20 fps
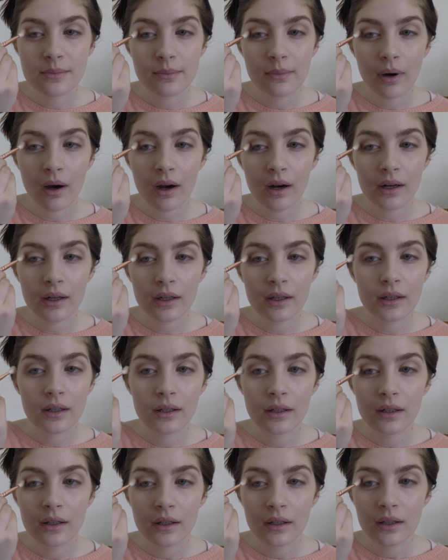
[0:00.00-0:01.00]
mark,
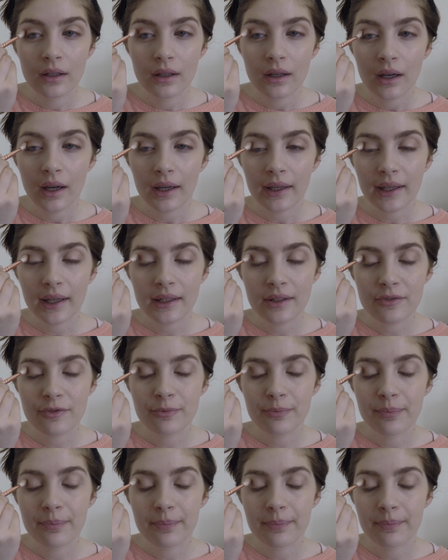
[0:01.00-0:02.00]
I kind of
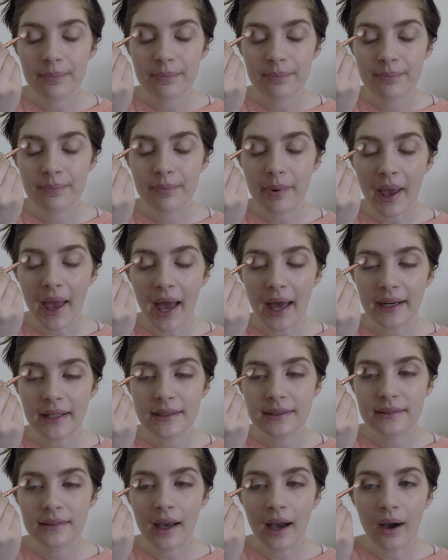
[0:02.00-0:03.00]
pat
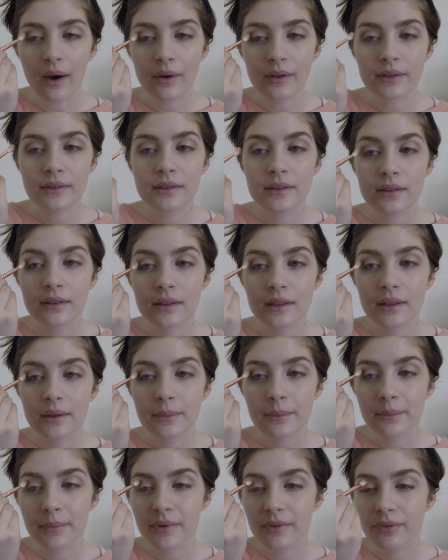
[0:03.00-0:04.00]
it down
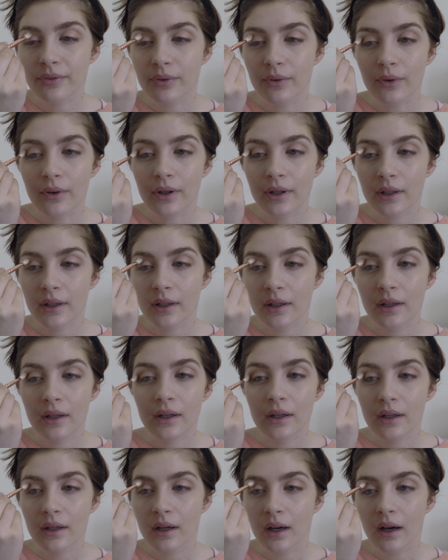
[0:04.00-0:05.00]
before
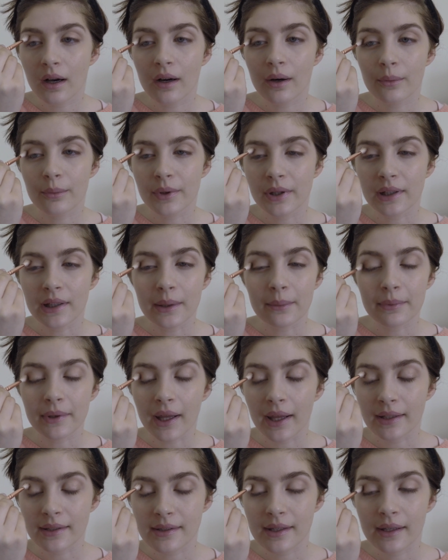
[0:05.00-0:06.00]
really
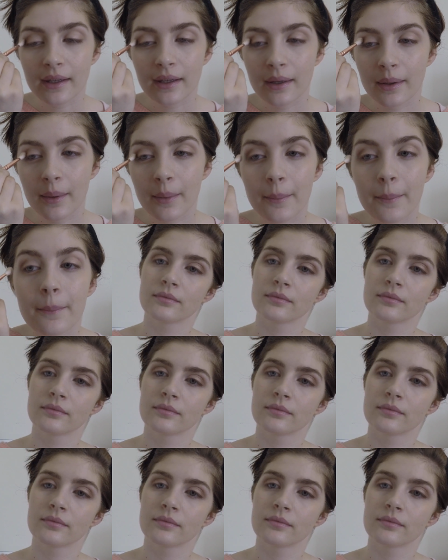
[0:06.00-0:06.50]
blending.